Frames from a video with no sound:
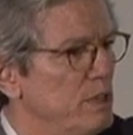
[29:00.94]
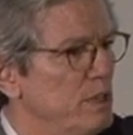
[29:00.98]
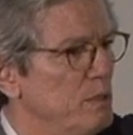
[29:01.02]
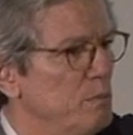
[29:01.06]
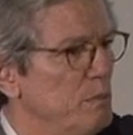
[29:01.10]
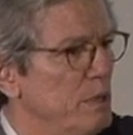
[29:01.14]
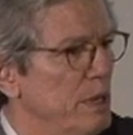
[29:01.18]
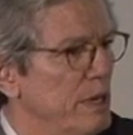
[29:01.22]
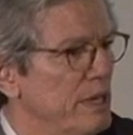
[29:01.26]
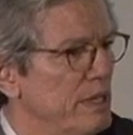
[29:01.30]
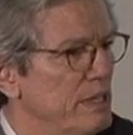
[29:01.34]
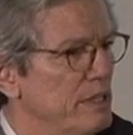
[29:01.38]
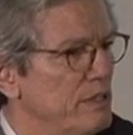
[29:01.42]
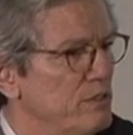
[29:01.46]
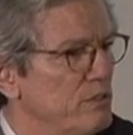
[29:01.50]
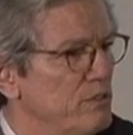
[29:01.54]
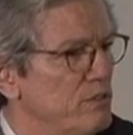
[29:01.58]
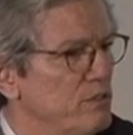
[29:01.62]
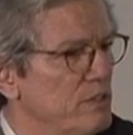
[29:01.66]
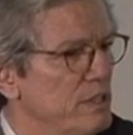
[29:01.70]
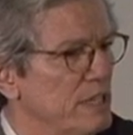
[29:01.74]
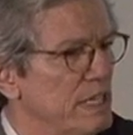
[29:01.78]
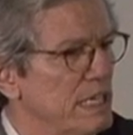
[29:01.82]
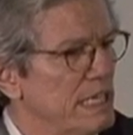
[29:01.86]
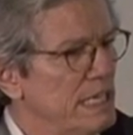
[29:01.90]
and
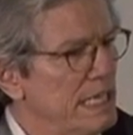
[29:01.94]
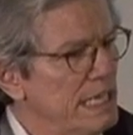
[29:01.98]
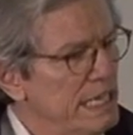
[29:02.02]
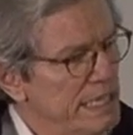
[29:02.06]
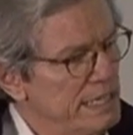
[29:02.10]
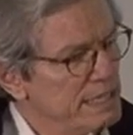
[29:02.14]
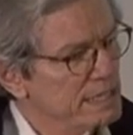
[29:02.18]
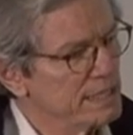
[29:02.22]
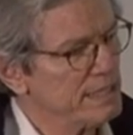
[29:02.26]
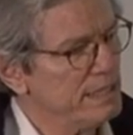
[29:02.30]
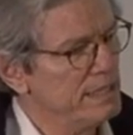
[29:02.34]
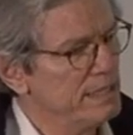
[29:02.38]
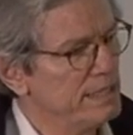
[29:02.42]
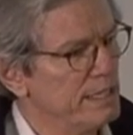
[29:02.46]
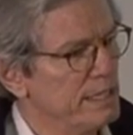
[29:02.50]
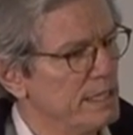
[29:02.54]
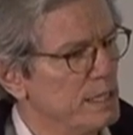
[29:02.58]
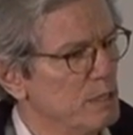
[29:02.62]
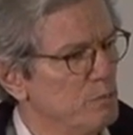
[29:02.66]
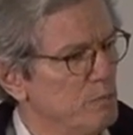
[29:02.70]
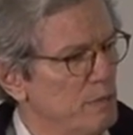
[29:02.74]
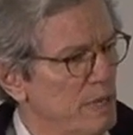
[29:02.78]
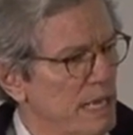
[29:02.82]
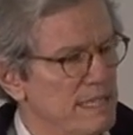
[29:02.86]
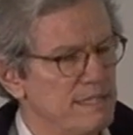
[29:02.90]
Americans decline in their
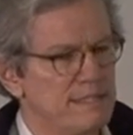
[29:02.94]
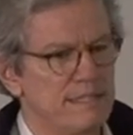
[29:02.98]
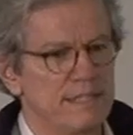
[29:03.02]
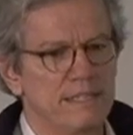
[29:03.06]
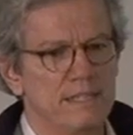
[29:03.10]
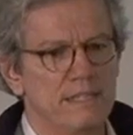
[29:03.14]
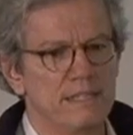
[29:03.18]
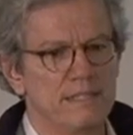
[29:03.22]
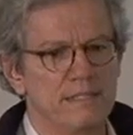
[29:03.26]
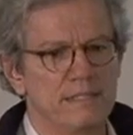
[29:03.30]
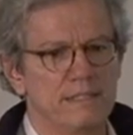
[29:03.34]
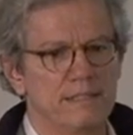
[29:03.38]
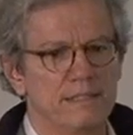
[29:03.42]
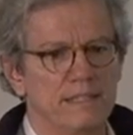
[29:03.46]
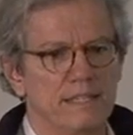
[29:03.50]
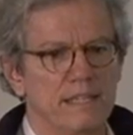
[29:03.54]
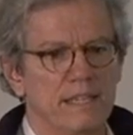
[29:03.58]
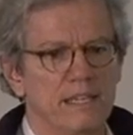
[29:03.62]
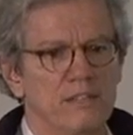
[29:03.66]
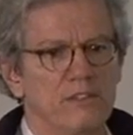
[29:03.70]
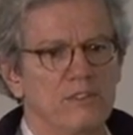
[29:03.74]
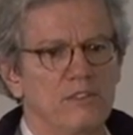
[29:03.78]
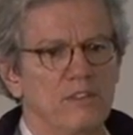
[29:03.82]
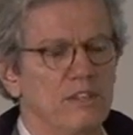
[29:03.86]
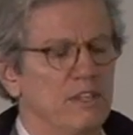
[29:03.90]
capacity to
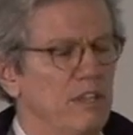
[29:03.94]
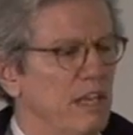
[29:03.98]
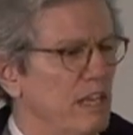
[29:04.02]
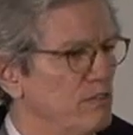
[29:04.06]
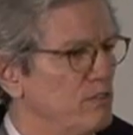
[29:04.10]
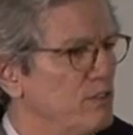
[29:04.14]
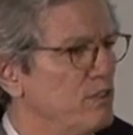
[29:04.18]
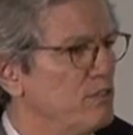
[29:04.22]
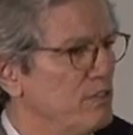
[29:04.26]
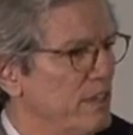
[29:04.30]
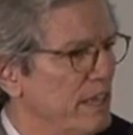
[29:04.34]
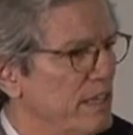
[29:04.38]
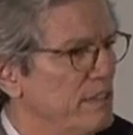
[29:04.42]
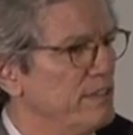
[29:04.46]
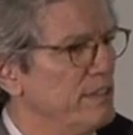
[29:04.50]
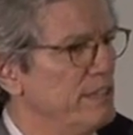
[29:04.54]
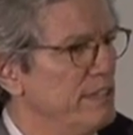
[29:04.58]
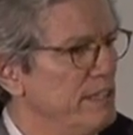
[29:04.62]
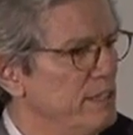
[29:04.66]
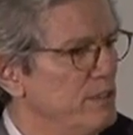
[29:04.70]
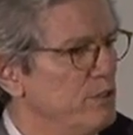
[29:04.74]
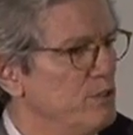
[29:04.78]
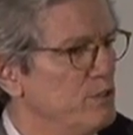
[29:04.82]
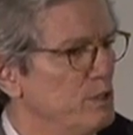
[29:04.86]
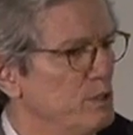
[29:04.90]
exercise
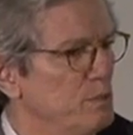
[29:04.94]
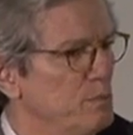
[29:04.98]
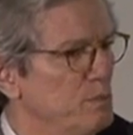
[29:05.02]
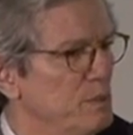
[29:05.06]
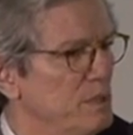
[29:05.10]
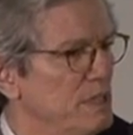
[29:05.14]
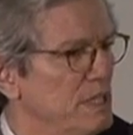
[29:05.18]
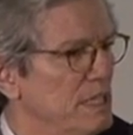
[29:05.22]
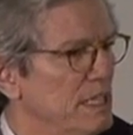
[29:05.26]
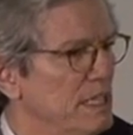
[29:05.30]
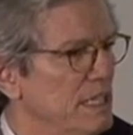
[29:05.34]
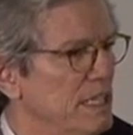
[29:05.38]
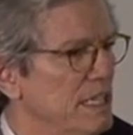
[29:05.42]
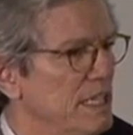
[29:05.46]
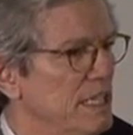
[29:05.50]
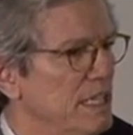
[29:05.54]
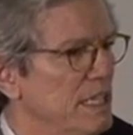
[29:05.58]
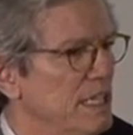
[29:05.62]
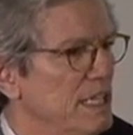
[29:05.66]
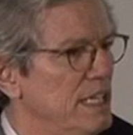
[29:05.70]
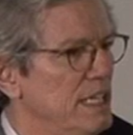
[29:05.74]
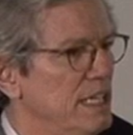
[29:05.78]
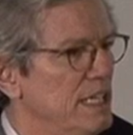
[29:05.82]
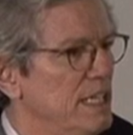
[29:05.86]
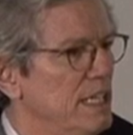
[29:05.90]
leadership,
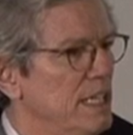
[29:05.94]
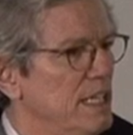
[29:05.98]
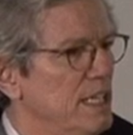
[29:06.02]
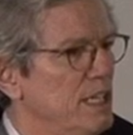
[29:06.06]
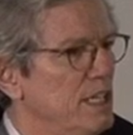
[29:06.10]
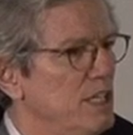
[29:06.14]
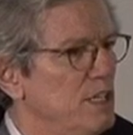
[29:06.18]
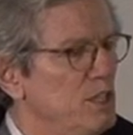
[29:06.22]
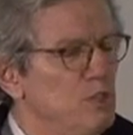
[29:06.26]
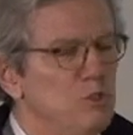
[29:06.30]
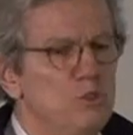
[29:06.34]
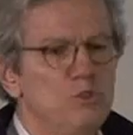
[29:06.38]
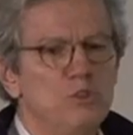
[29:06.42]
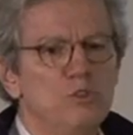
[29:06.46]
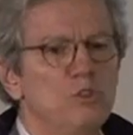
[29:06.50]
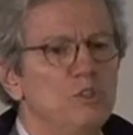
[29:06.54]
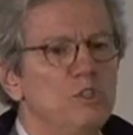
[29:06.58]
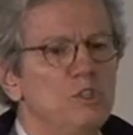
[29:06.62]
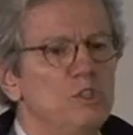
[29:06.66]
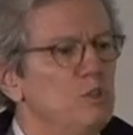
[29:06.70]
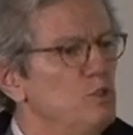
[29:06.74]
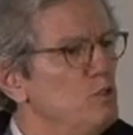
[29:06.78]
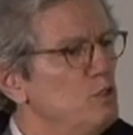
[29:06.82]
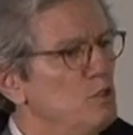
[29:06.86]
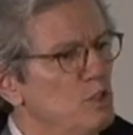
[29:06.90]

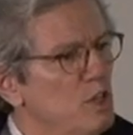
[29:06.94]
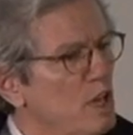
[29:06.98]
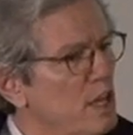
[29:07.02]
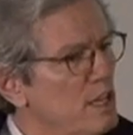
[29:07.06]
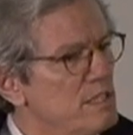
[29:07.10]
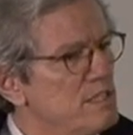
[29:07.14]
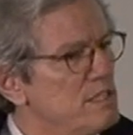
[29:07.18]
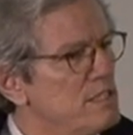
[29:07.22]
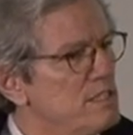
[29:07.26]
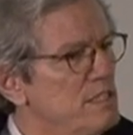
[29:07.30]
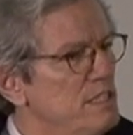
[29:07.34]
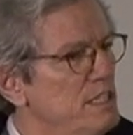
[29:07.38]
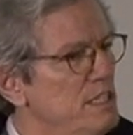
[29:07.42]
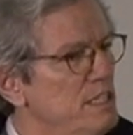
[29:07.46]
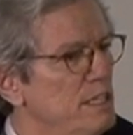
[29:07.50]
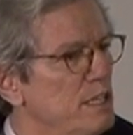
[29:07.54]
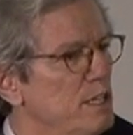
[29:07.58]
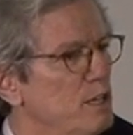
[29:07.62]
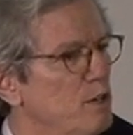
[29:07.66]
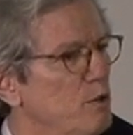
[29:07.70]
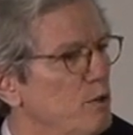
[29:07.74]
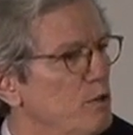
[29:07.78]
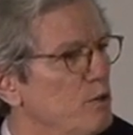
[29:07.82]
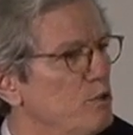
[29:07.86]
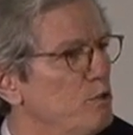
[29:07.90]
you do not see a
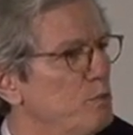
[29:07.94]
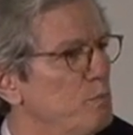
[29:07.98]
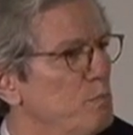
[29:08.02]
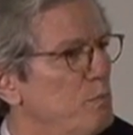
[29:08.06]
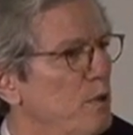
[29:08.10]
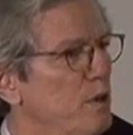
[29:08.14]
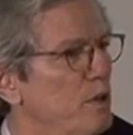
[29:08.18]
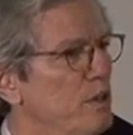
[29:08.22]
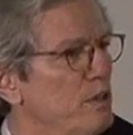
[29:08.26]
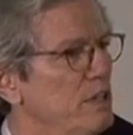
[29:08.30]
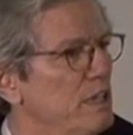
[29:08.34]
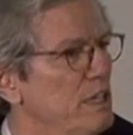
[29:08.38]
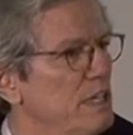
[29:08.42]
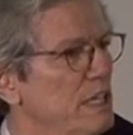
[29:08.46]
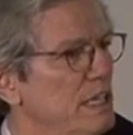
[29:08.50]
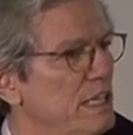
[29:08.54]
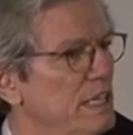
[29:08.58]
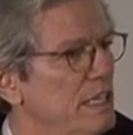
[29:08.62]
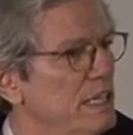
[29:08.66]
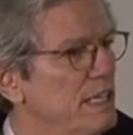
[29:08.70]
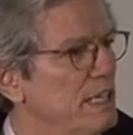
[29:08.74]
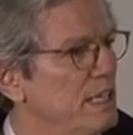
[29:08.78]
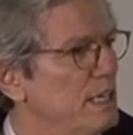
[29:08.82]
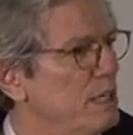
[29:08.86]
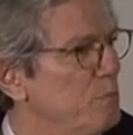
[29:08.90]

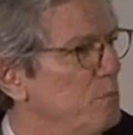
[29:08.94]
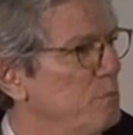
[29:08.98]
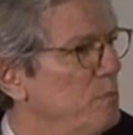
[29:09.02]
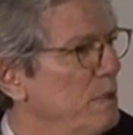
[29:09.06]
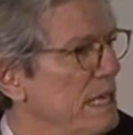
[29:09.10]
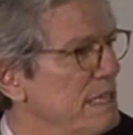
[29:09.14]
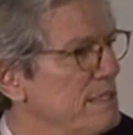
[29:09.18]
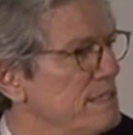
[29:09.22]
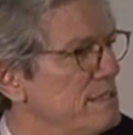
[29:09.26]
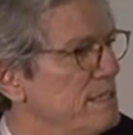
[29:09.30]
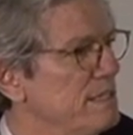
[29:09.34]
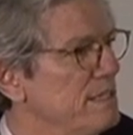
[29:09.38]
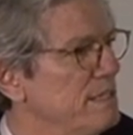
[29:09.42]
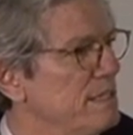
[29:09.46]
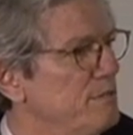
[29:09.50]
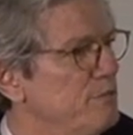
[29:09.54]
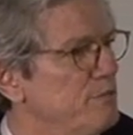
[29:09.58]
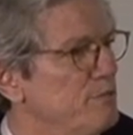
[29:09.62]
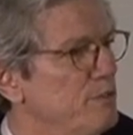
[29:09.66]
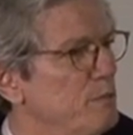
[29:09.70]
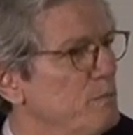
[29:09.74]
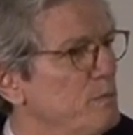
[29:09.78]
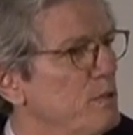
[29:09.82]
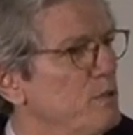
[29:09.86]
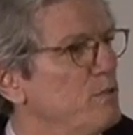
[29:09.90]
corresponding capacity
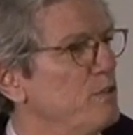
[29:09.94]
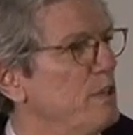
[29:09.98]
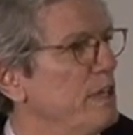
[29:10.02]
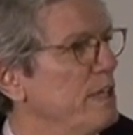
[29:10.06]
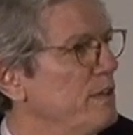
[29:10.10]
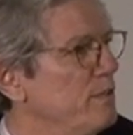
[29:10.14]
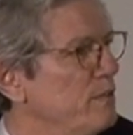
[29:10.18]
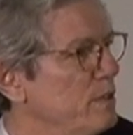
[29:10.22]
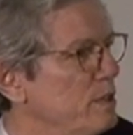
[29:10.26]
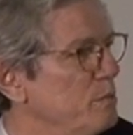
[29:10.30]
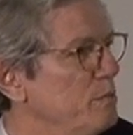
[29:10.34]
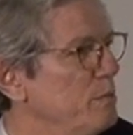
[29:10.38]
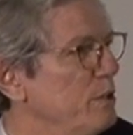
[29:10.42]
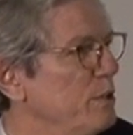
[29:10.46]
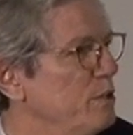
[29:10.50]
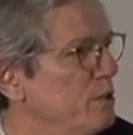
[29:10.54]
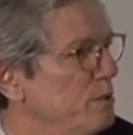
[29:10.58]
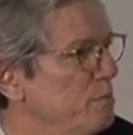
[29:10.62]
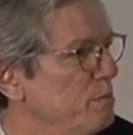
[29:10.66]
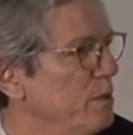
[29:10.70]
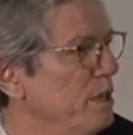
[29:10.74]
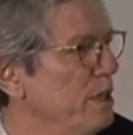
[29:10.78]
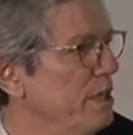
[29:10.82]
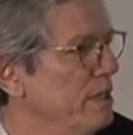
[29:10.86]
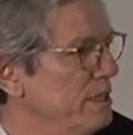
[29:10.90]
from the side of the
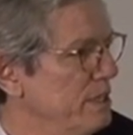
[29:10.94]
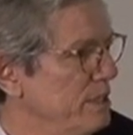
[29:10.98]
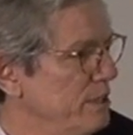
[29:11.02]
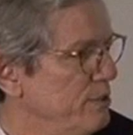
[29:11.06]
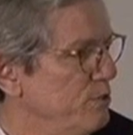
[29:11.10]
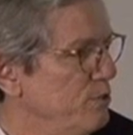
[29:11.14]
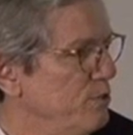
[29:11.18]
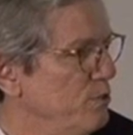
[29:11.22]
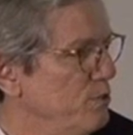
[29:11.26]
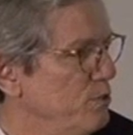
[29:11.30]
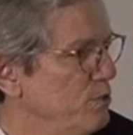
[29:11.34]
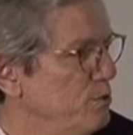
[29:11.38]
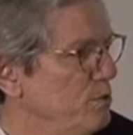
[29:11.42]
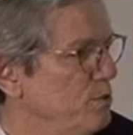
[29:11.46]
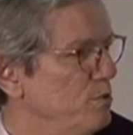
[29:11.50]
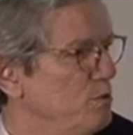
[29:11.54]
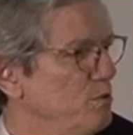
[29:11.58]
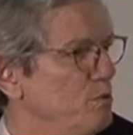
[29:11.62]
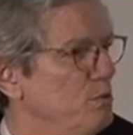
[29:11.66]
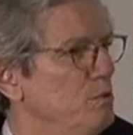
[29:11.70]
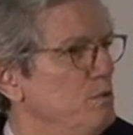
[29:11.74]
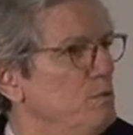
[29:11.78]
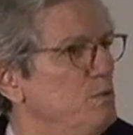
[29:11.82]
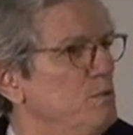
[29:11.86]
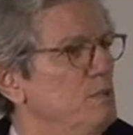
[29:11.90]
emerging markets
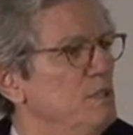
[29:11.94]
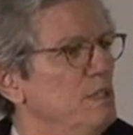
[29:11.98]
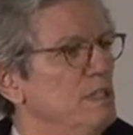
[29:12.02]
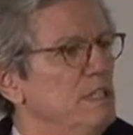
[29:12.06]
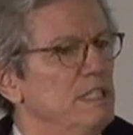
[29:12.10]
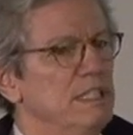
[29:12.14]
to